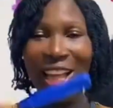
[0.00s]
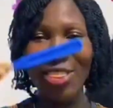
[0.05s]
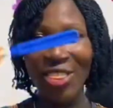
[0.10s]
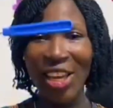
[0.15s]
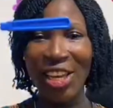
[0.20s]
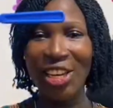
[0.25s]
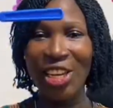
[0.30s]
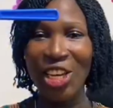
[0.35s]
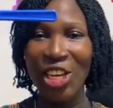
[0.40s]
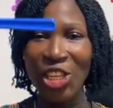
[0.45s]

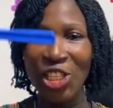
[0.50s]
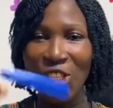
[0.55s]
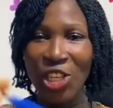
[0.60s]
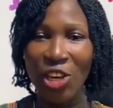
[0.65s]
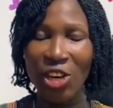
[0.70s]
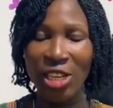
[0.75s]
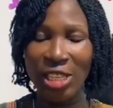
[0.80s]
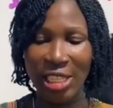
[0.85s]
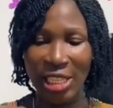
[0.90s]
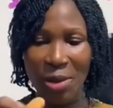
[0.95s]
thing is
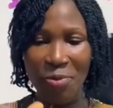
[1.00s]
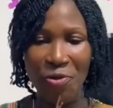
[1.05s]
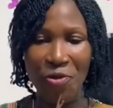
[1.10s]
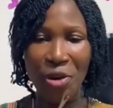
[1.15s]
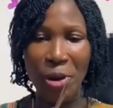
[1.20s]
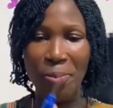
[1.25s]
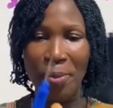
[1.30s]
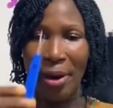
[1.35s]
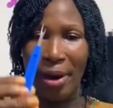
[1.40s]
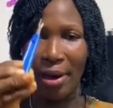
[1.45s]
your seam
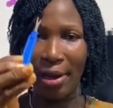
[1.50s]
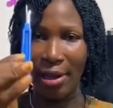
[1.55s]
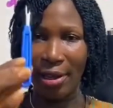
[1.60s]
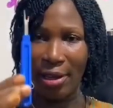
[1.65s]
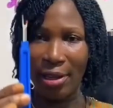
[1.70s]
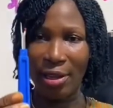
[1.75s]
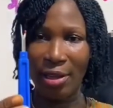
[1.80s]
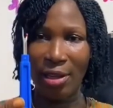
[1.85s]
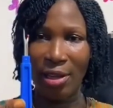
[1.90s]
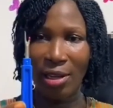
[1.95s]
ripper.
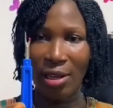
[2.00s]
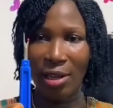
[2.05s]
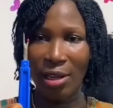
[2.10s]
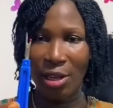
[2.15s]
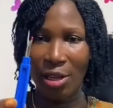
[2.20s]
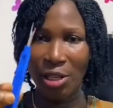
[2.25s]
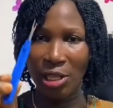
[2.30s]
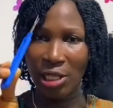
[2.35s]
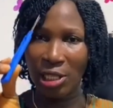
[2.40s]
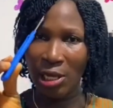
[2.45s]

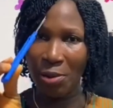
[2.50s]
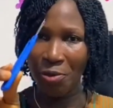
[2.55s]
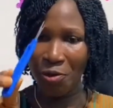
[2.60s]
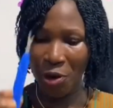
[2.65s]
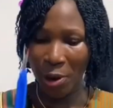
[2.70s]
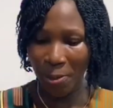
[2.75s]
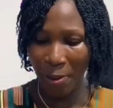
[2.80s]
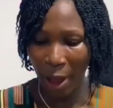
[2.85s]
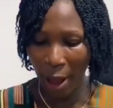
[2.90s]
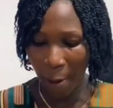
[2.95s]
Seam
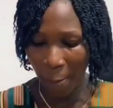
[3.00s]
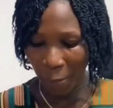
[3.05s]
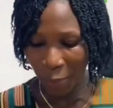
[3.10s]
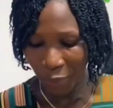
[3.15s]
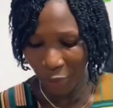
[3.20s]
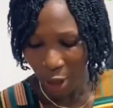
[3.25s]
ripper.